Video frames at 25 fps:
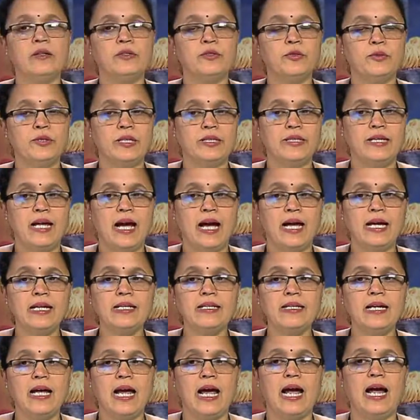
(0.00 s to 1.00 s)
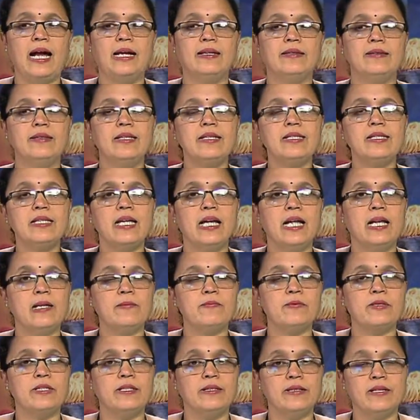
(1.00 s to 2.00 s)
to the diet and this
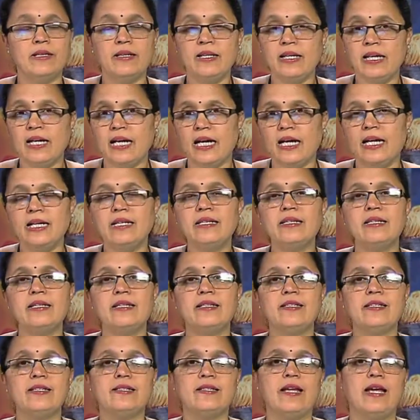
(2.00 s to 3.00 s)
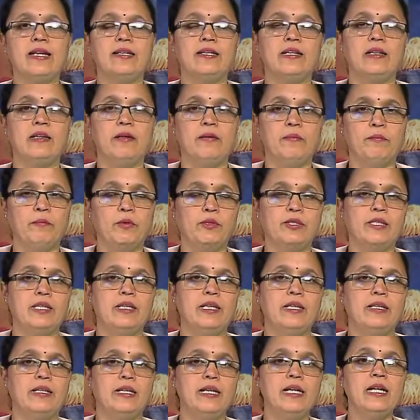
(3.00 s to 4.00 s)
helps in the intestinal
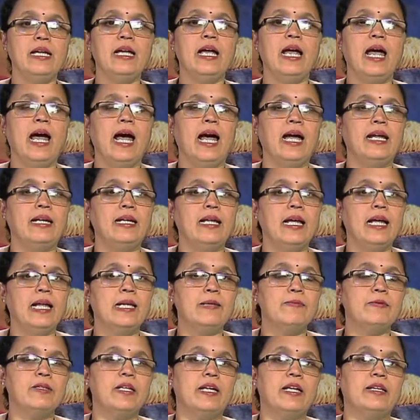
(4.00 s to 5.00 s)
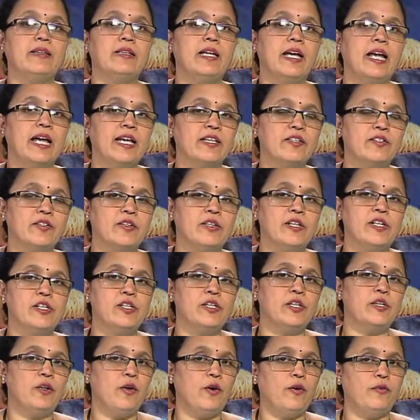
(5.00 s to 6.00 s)
motility and helps in the
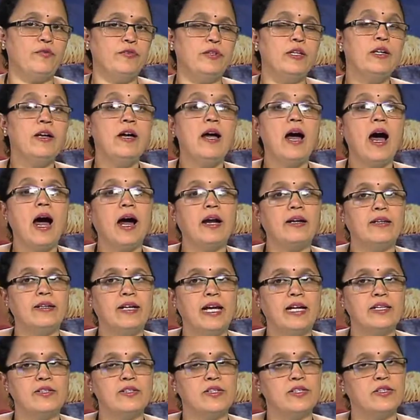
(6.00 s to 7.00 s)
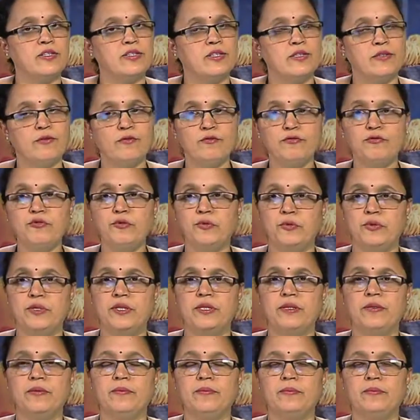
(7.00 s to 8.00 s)
excretion of the undigested food.